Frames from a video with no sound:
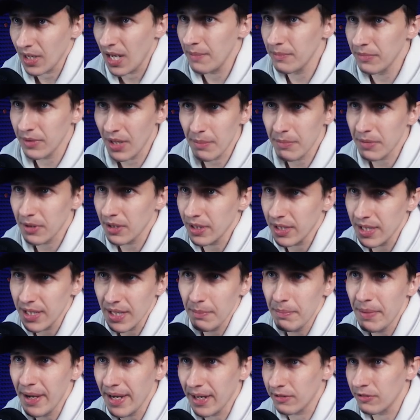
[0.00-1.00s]
I'm gonna
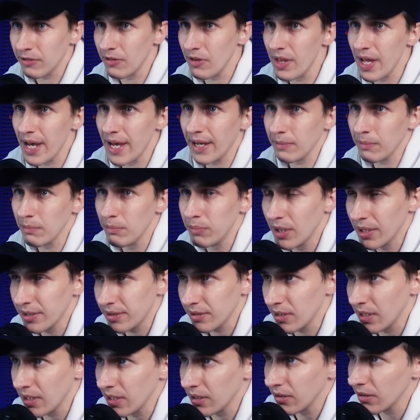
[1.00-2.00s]
get back to that
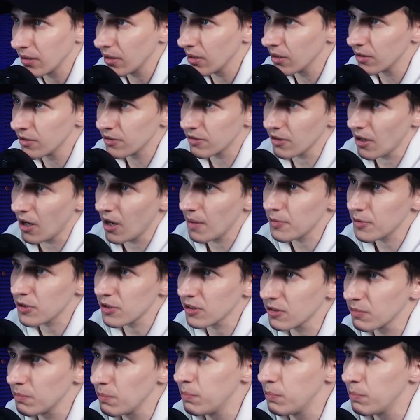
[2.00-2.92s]
button and its options,